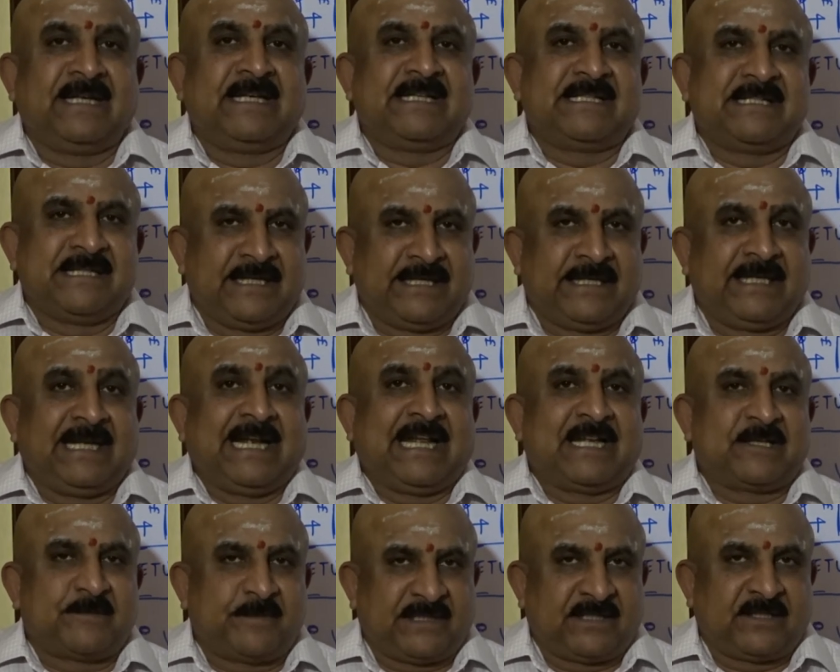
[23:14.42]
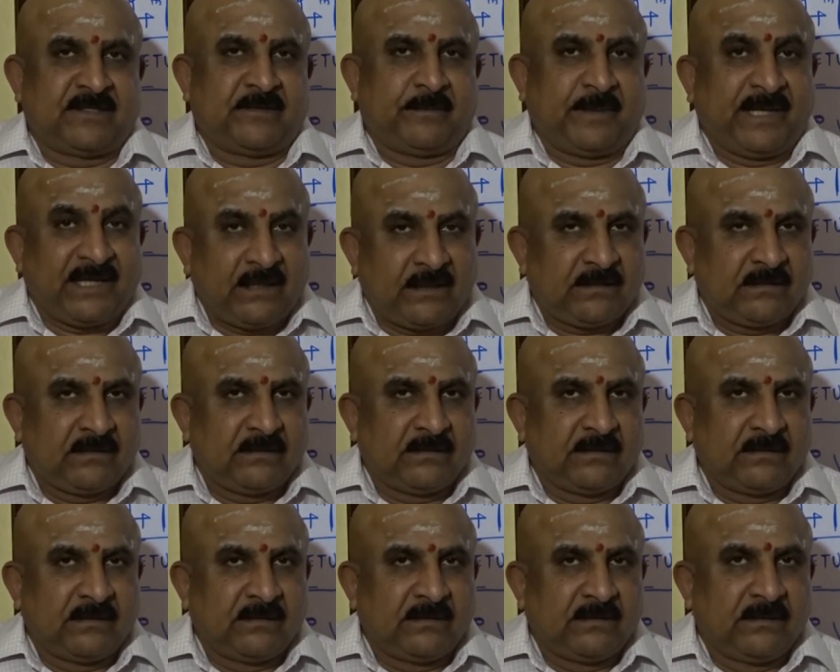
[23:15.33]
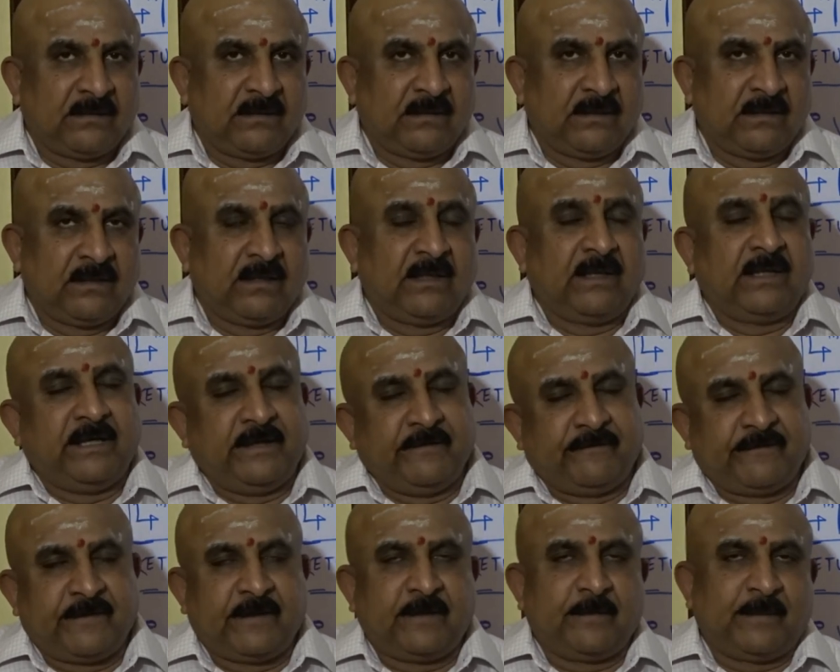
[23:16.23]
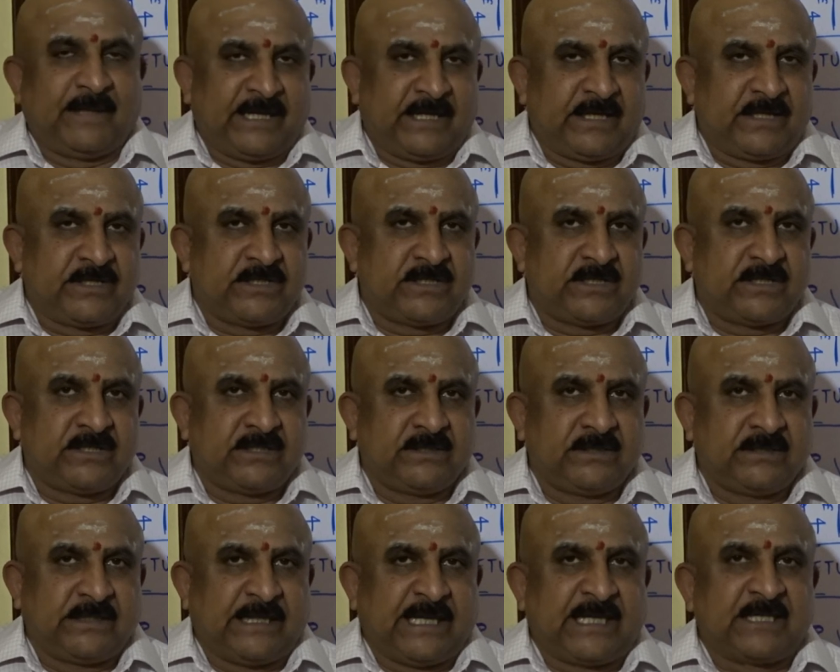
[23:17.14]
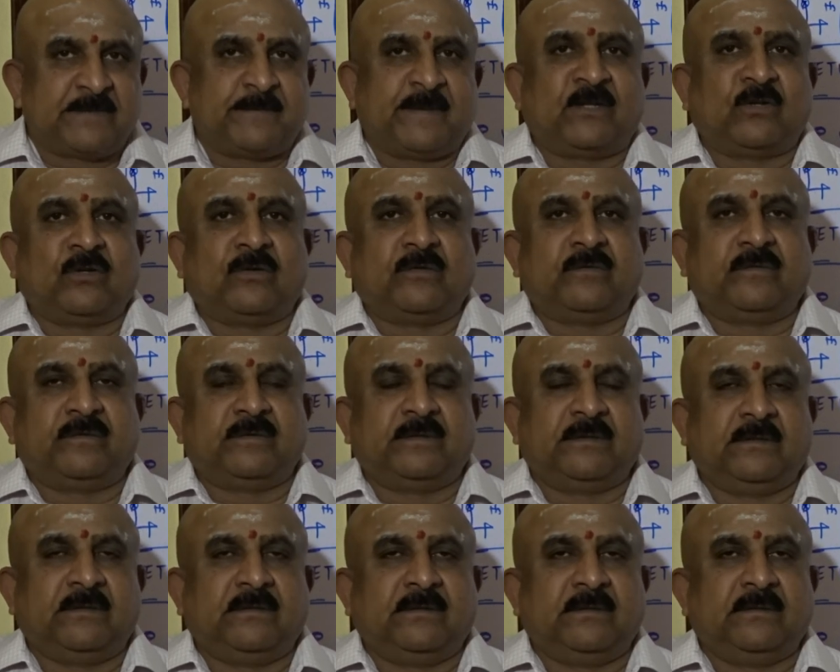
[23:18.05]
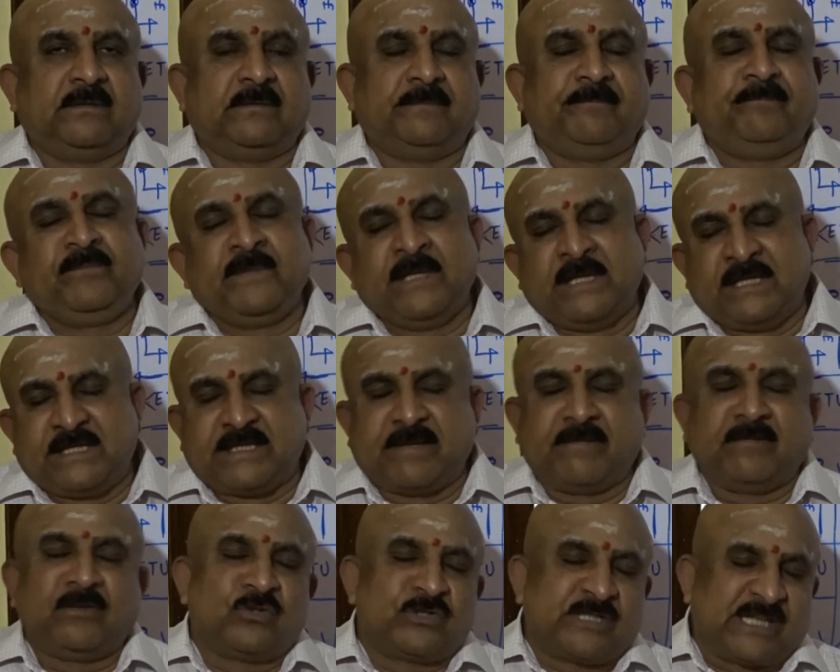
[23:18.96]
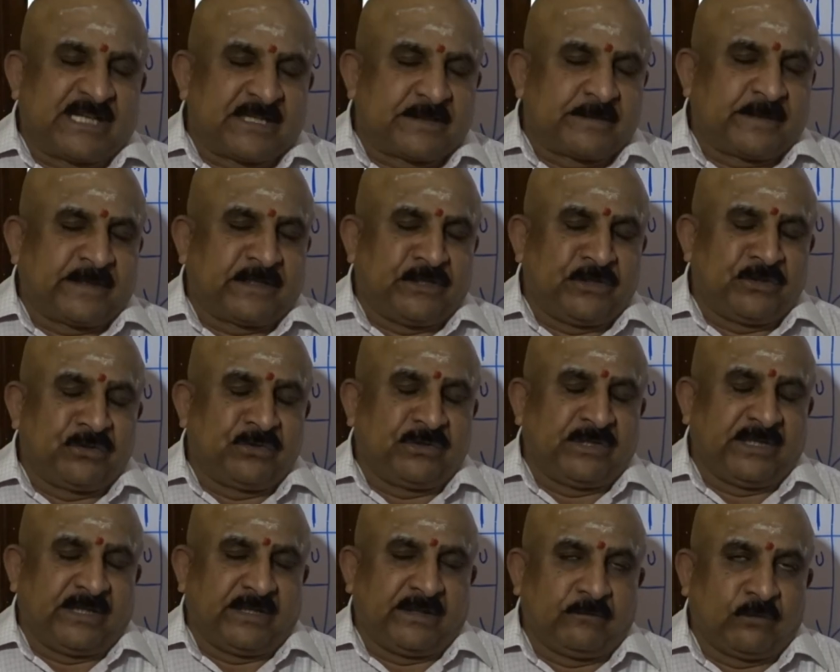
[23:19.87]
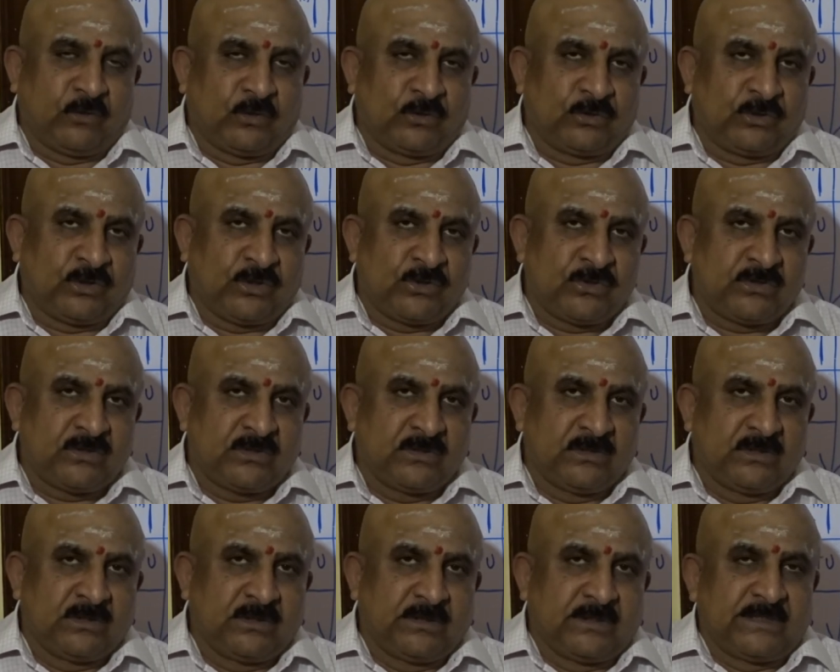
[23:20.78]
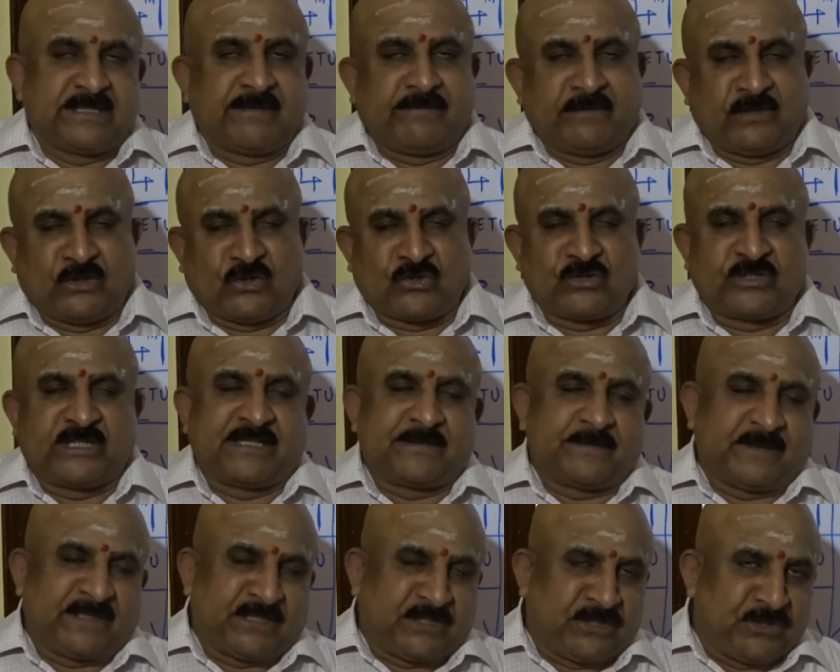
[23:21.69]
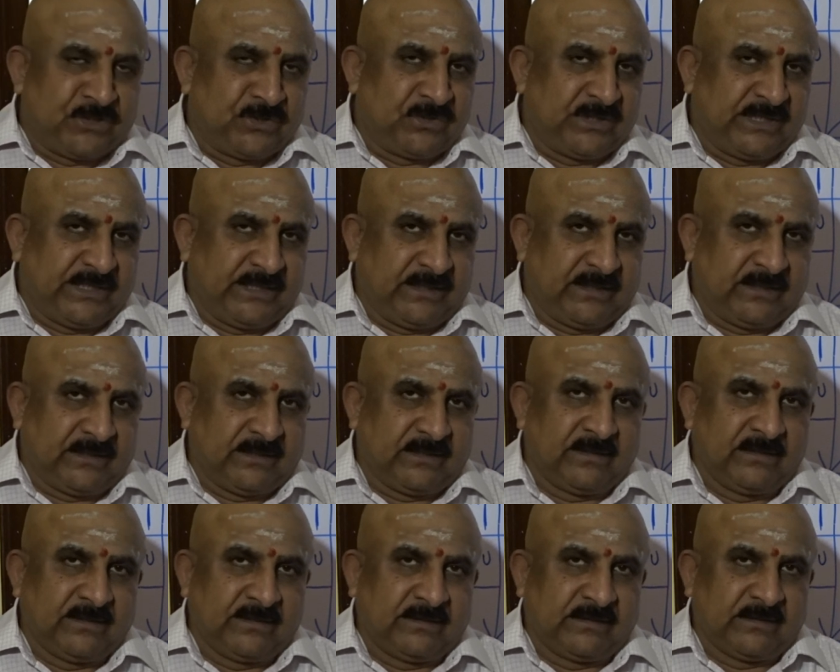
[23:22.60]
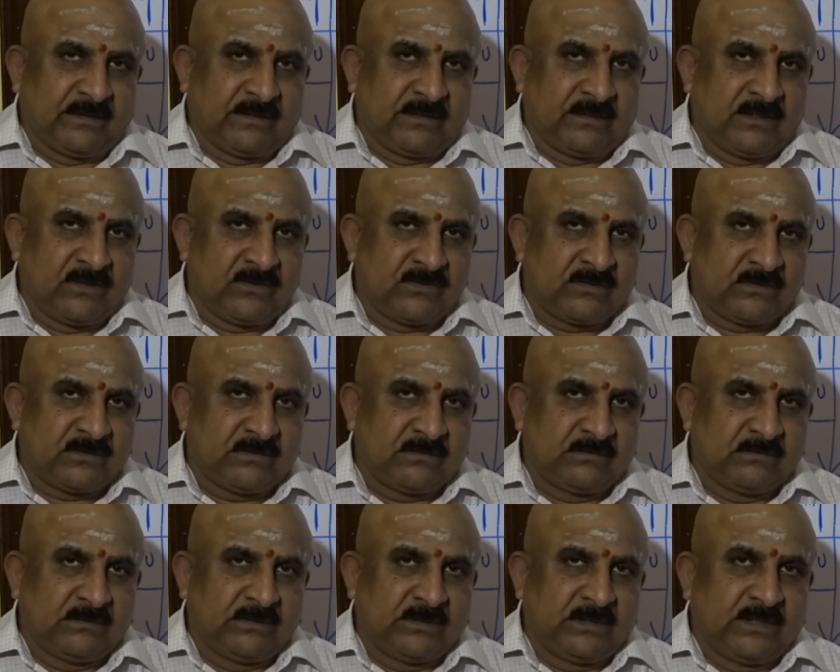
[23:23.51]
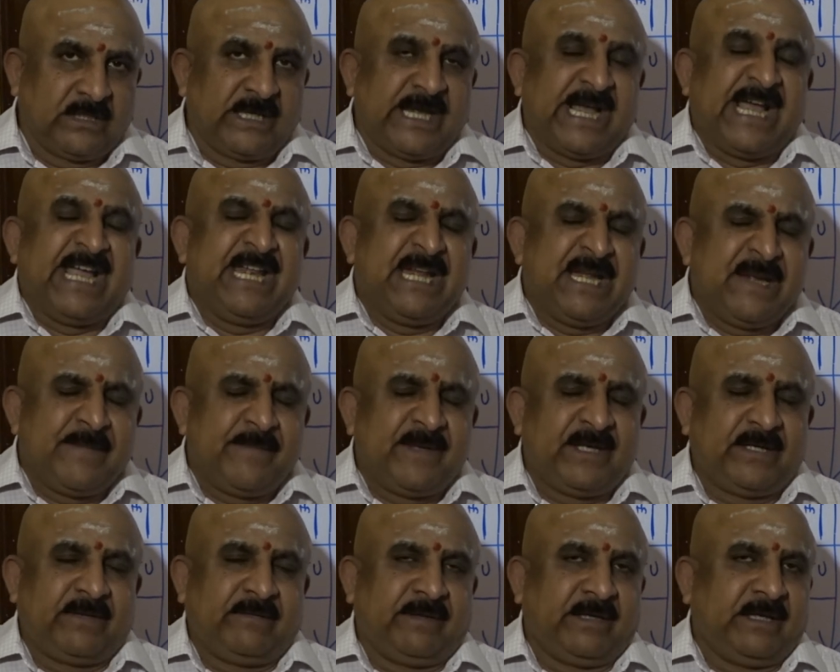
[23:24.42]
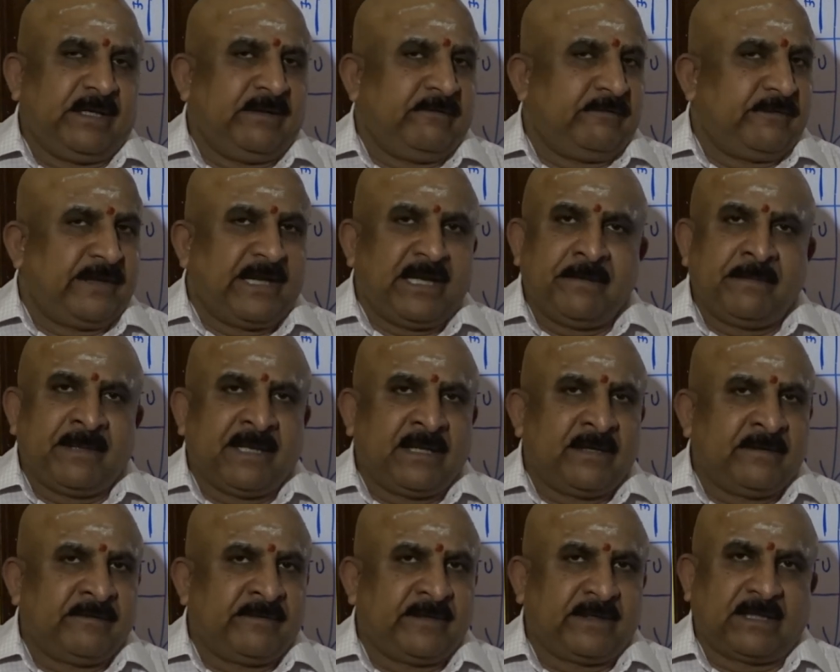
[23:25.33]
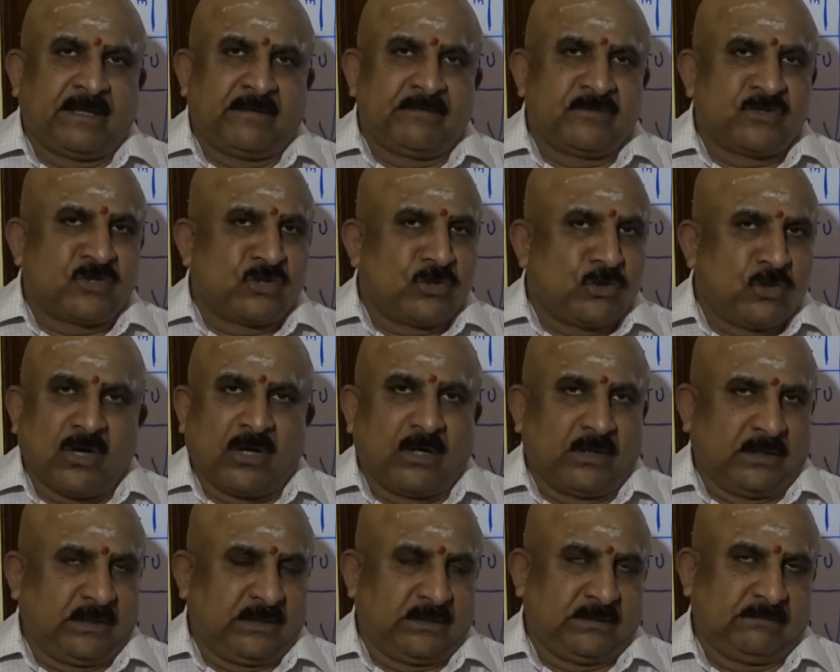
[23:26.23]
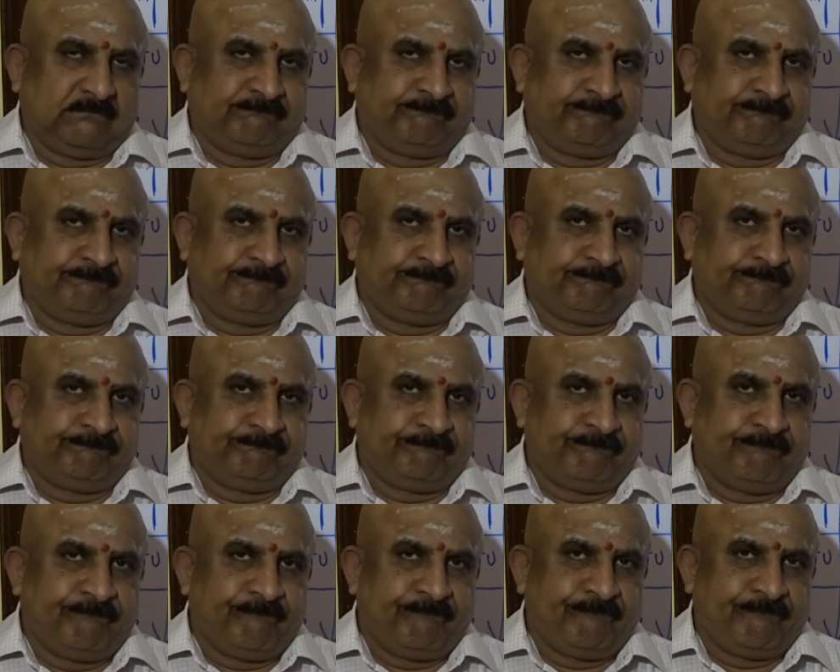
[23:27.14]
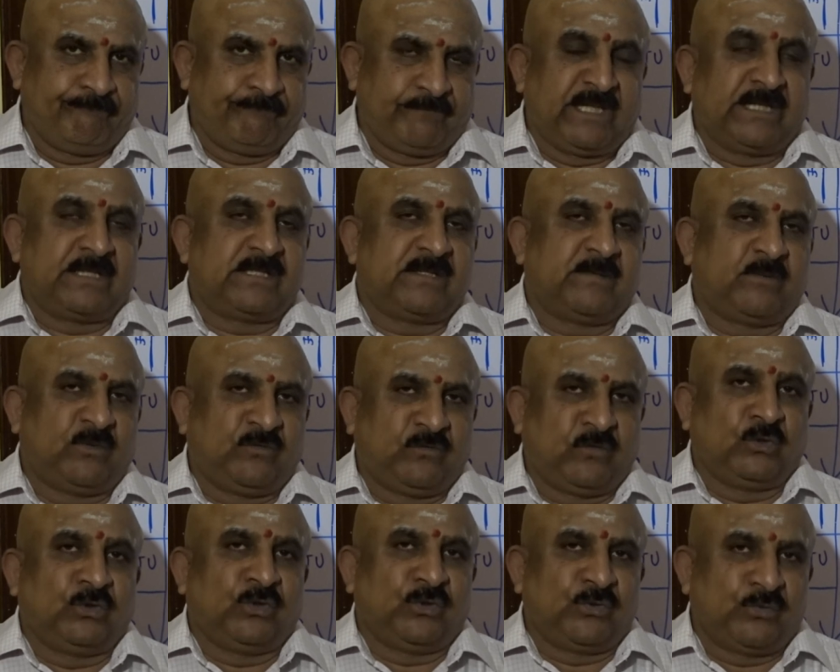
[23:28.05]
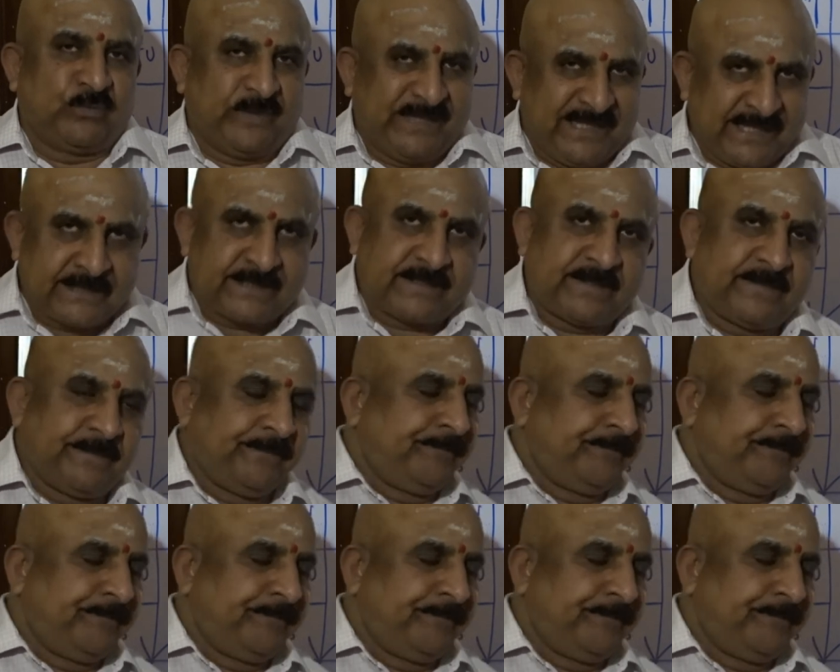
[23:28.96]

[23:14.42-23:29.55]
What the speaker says: Okay? Unless and until aspected by different planets. Aspect of 7th house aspect into the 4th house, 7th house aspect into the 3rd house. In between, if any malefic comes, gone. That is about 4th house